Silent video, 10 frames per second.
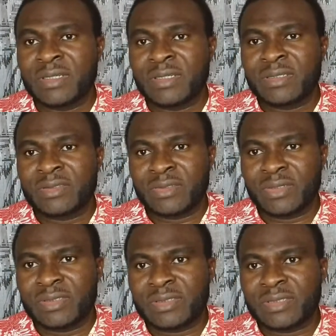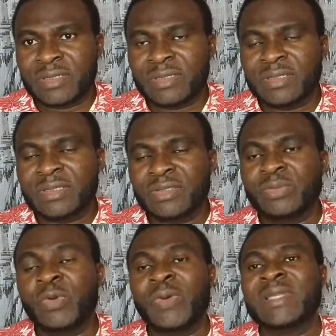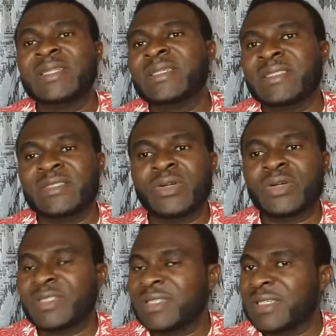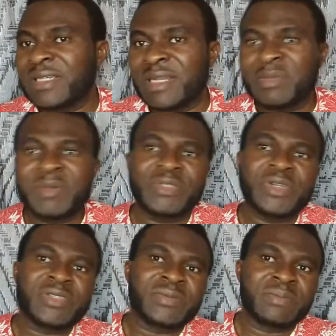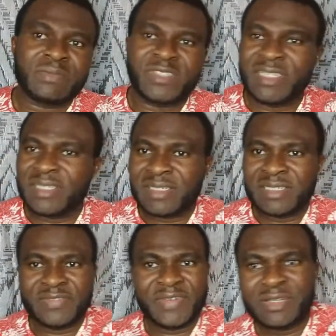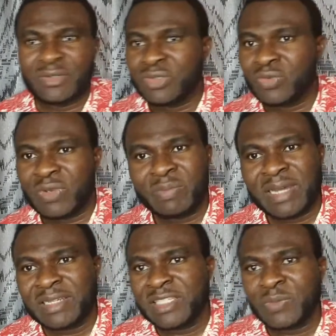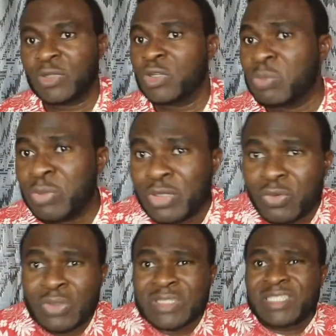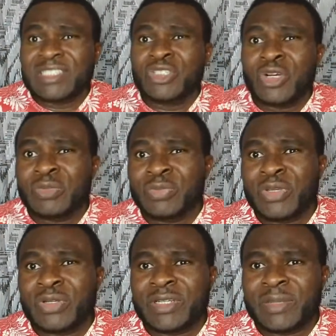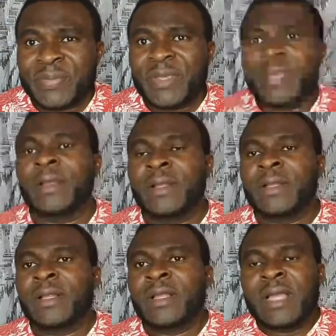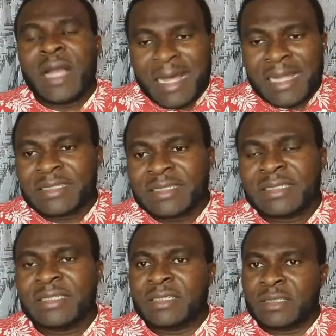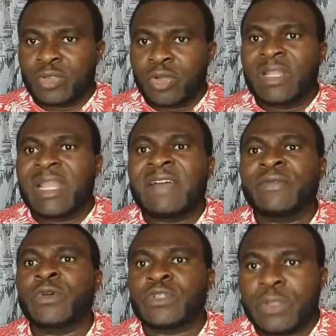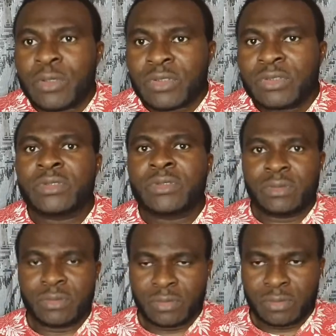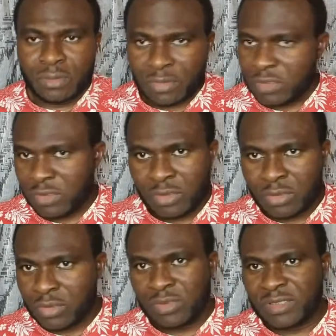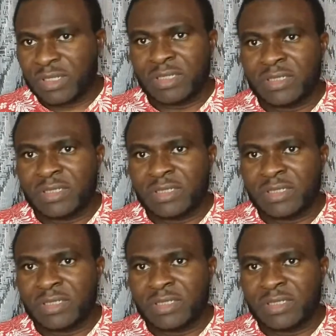You understand? So, but when it is not considered a crime, maybe just things, vehicles were badly spoiled, nobody was injured beyond repair, and no life was lost, it's not considered